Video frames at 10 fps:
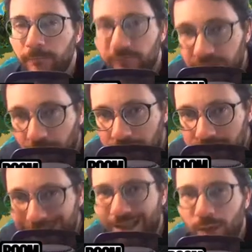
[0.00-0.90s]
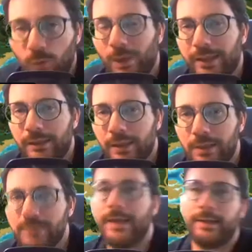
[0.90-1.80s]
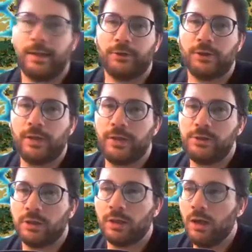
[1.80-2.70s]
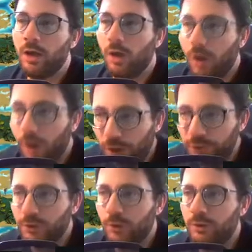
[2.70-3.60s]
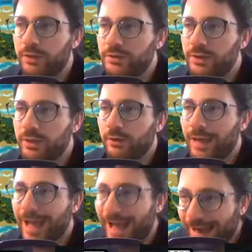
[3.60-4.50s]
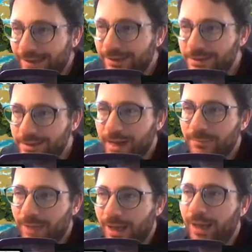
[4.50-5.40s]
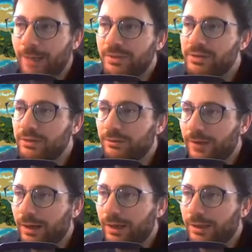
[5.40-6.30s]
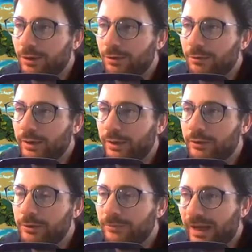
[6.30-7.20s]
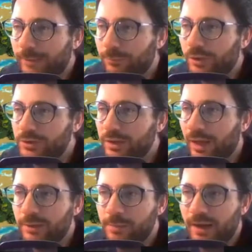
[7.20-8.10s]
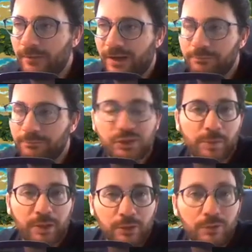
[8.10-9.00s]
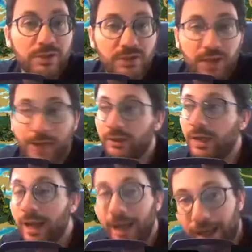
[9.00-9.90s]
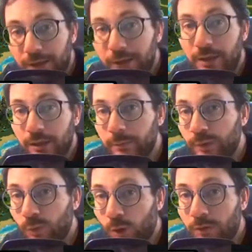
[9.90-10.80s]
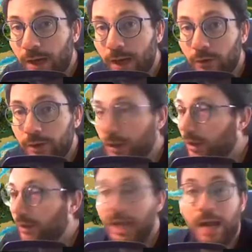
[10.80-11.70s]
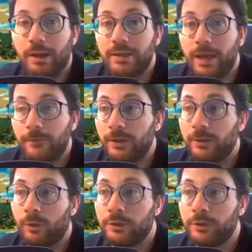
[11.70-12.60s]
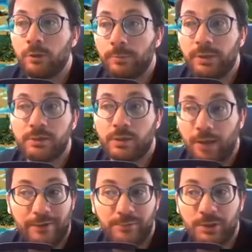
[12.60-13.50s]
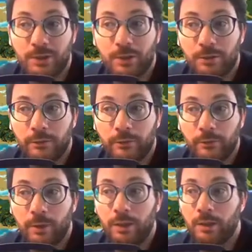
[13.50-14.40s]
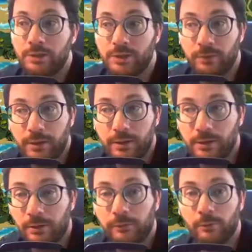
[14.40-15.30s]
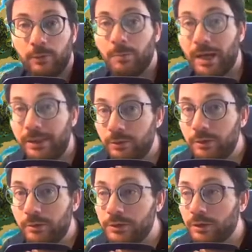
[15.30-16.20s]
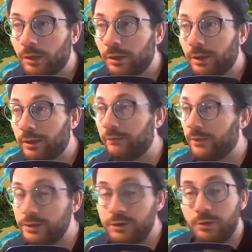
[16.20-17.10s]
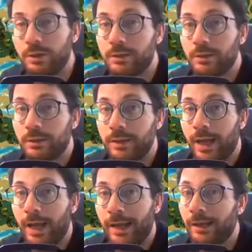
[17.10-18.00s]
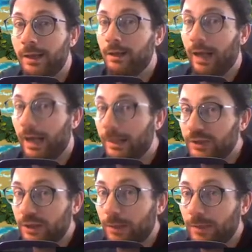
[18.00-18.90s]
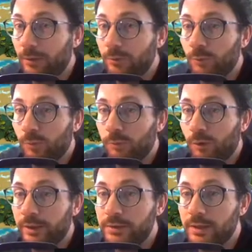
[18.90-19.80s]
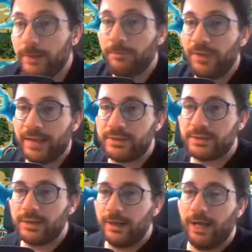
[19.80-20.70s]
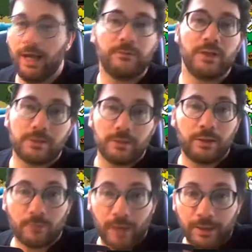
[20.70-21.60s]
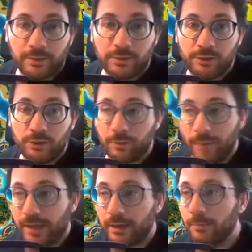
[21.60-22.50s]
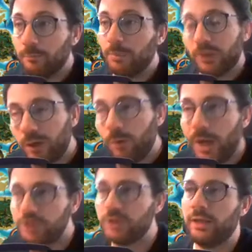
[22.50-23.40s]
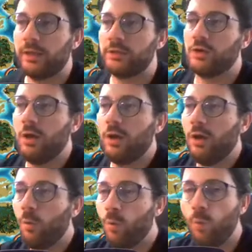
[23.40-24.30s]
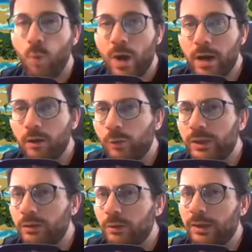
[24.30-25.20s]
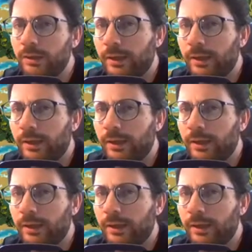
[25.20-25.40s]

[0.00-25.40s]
Does it, when it does that calculation, also consider that at the same time, Zilvera could go over there and do 5 points of damage. My 5 plus my 2 is 7. I could kill him in 1 round. Now I definitely want to do it because the craftsman's going to live through it. Zilvera's going to live through it. My 2 units are going to live. This unit's going to die. I'm going to come out with more points. That's obviously the right decision to make. But the question is, where are we doing the